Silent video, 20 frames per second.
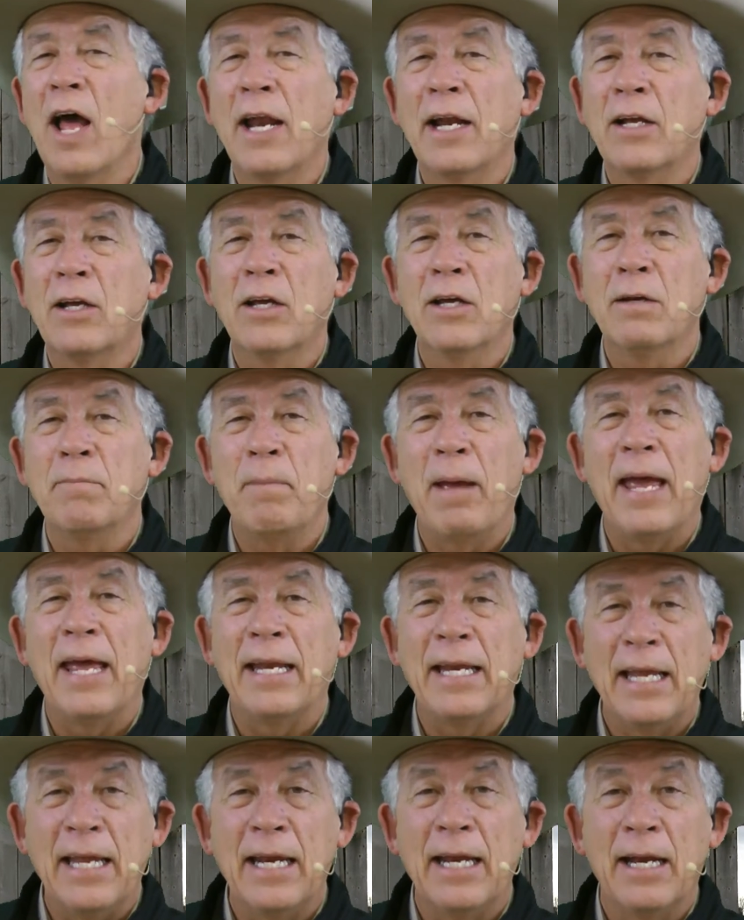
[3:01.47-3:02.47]
not a good
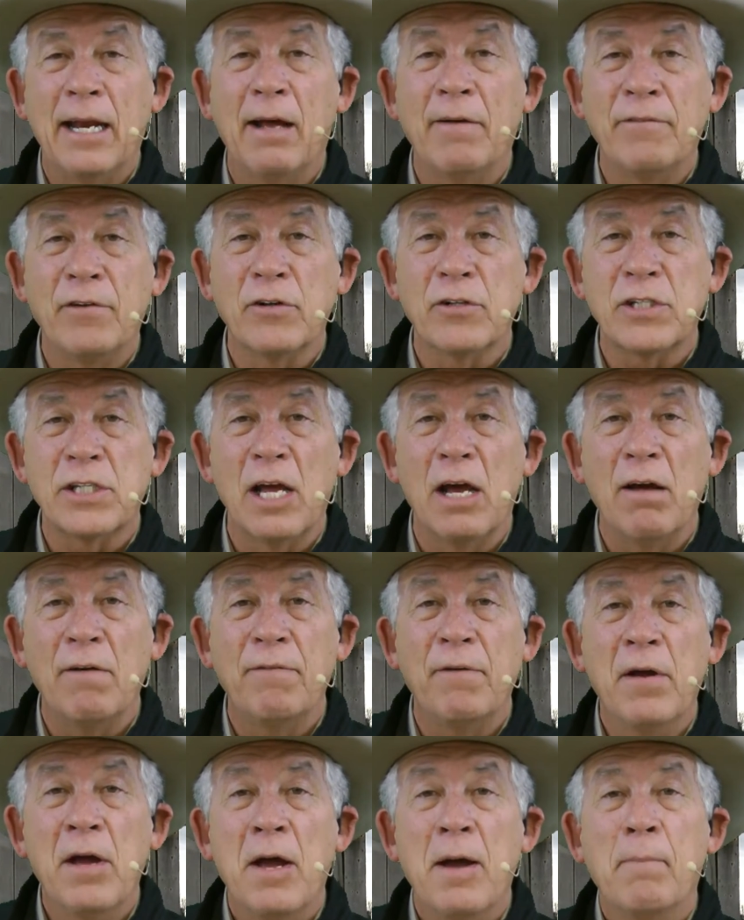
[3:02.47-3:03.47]
man in and of
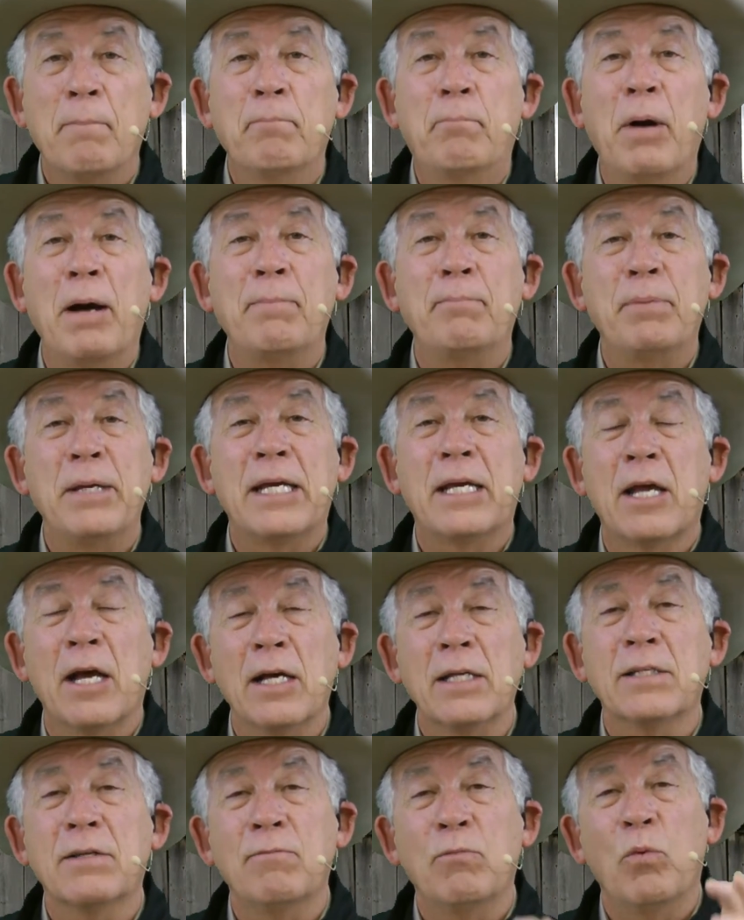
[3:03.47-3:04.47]
yourself, but
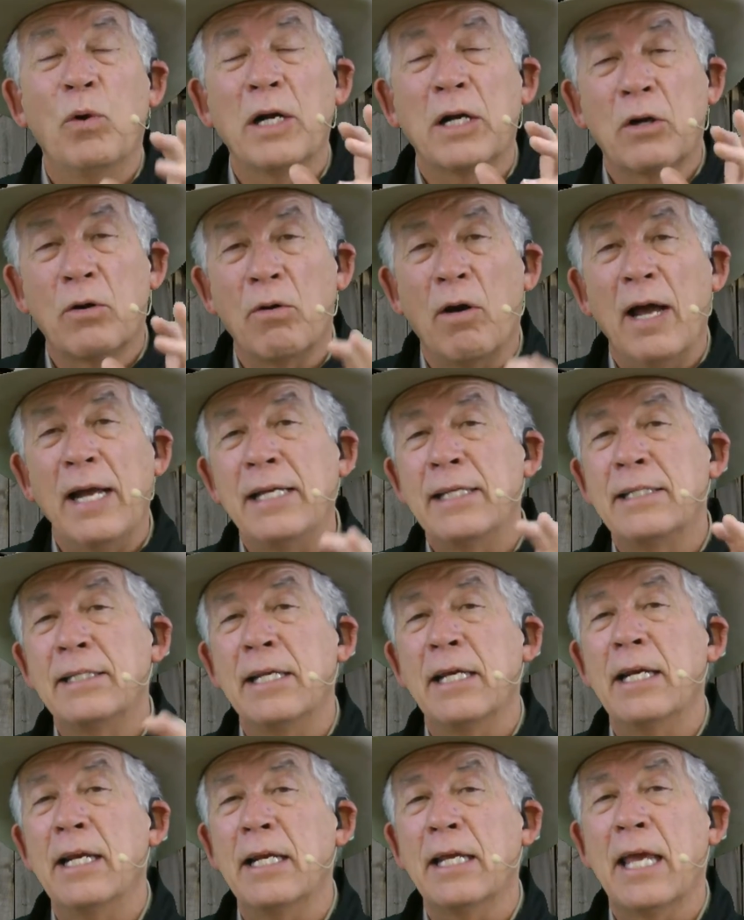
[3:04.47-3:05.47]
because of what Christ
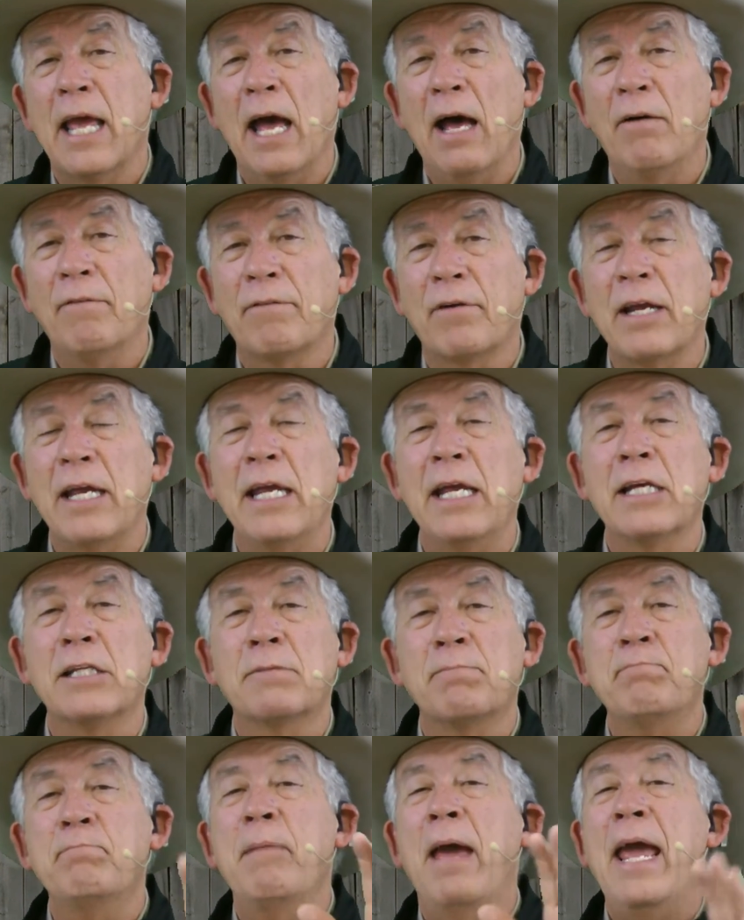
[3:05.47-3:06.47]
did at Calvary, he
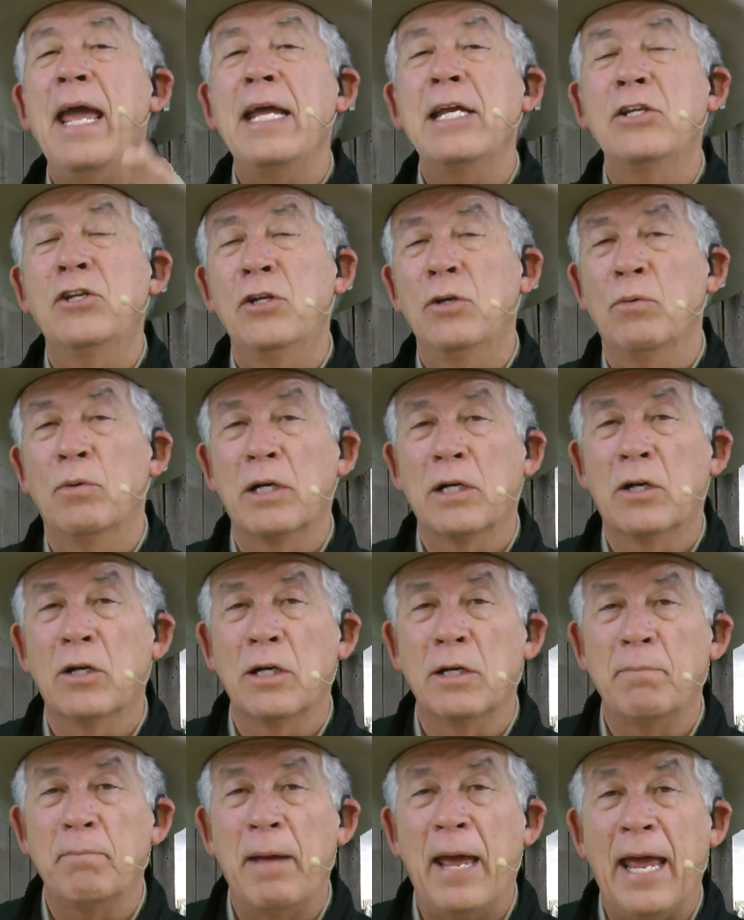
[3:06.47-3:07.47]
has made you a
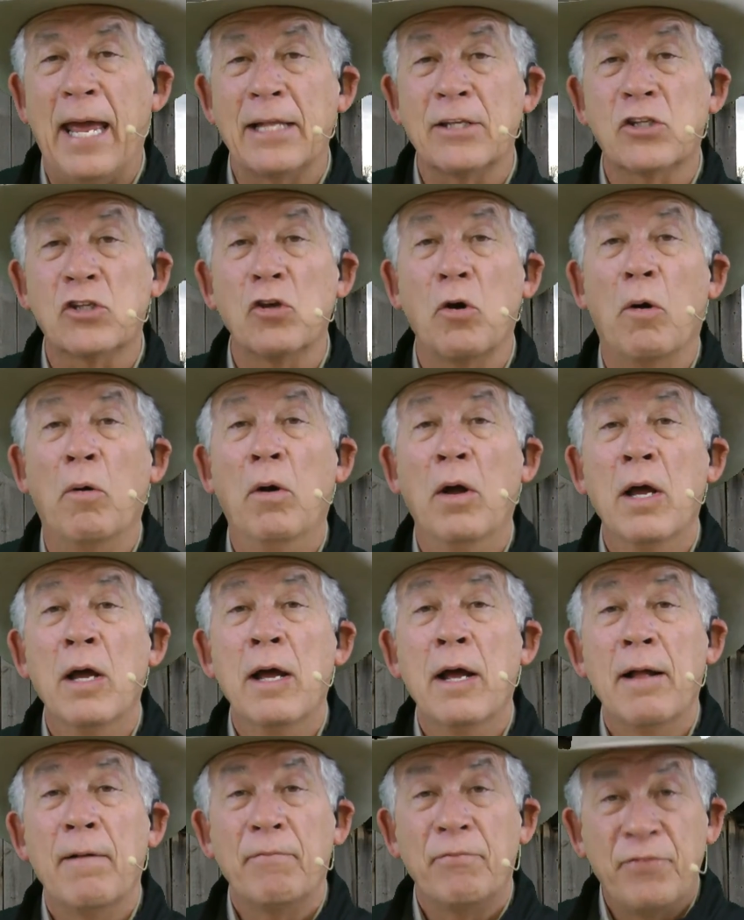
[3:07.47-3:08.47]
good man. So
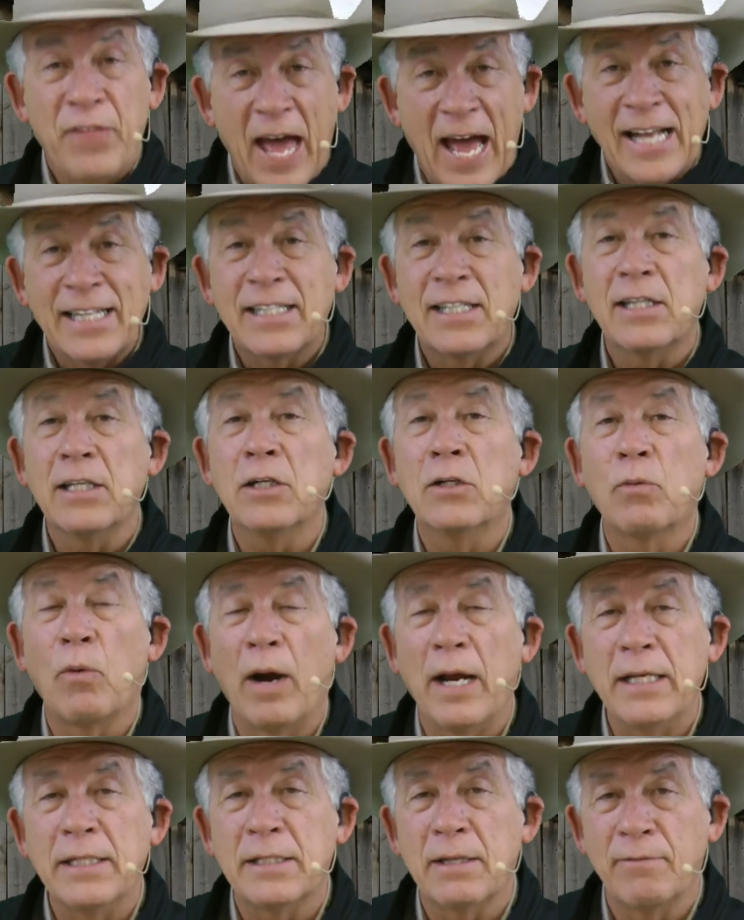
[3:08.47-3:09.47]
that's the
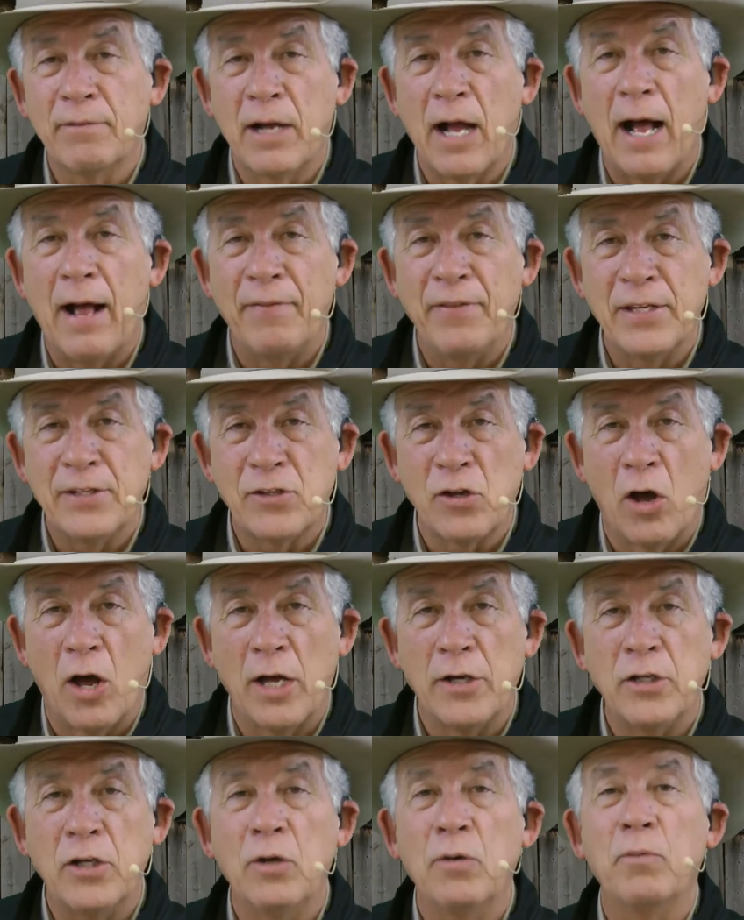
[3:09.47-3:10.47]
grace of God that's
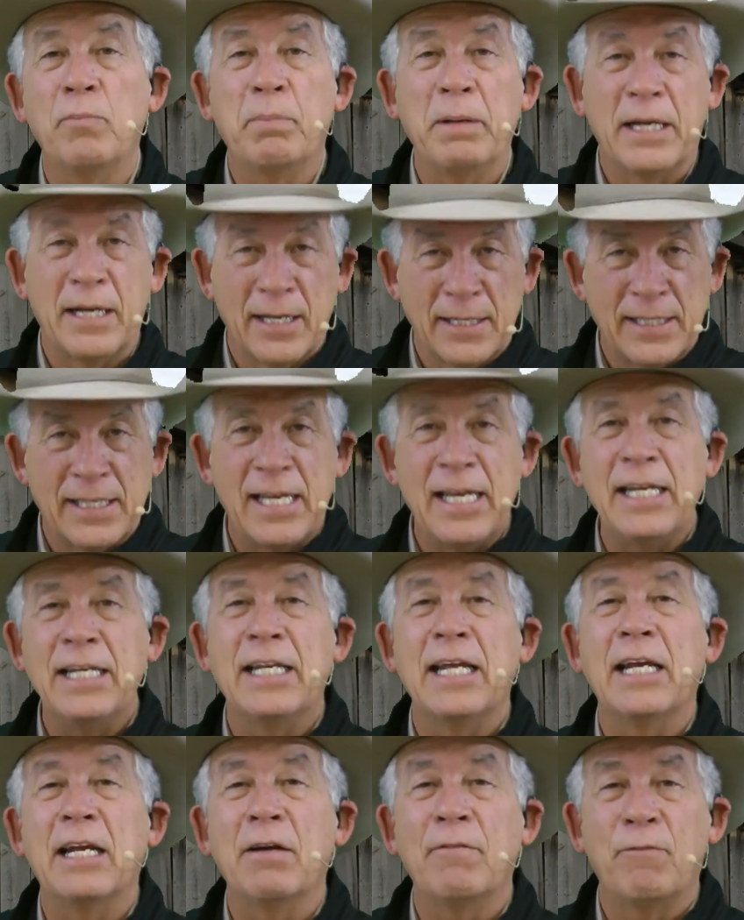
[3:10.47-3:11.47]
on you because he
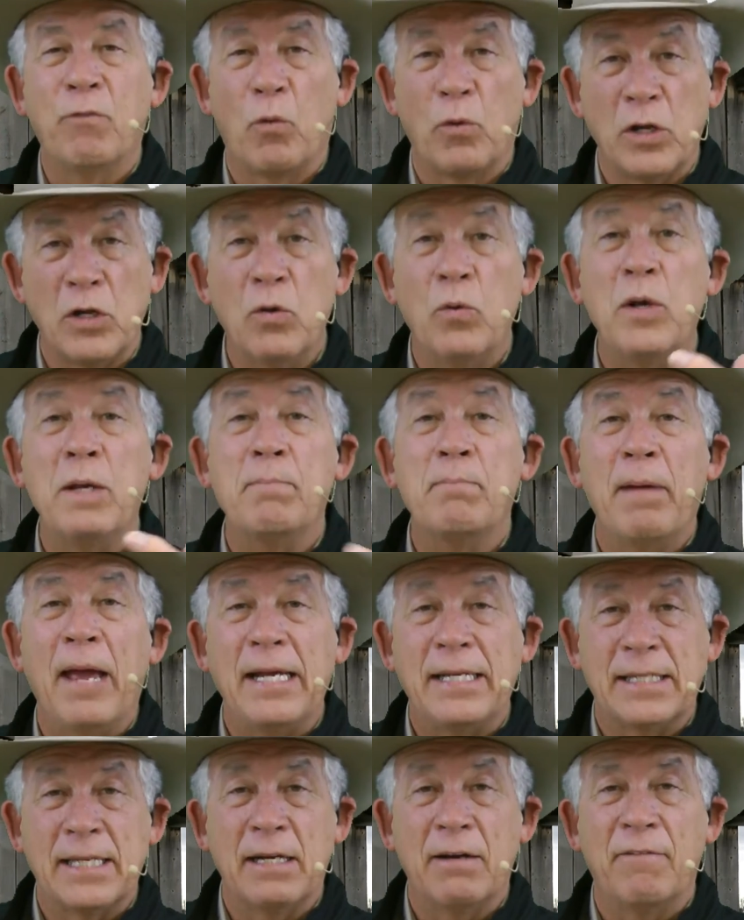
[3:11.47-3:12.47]
did it for you. He
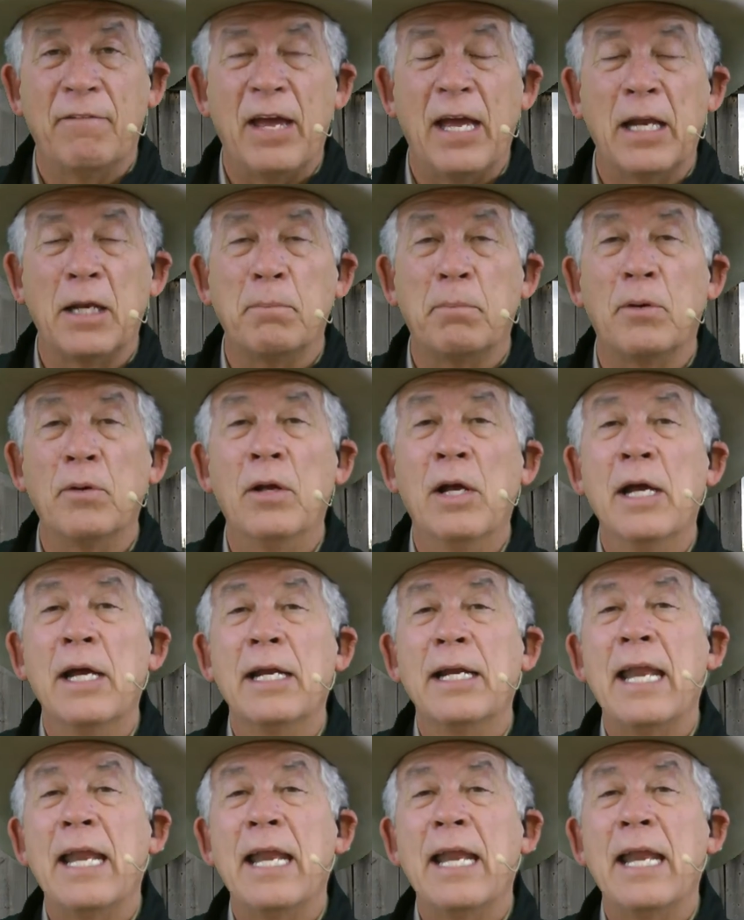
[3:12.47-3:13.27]
makes it available.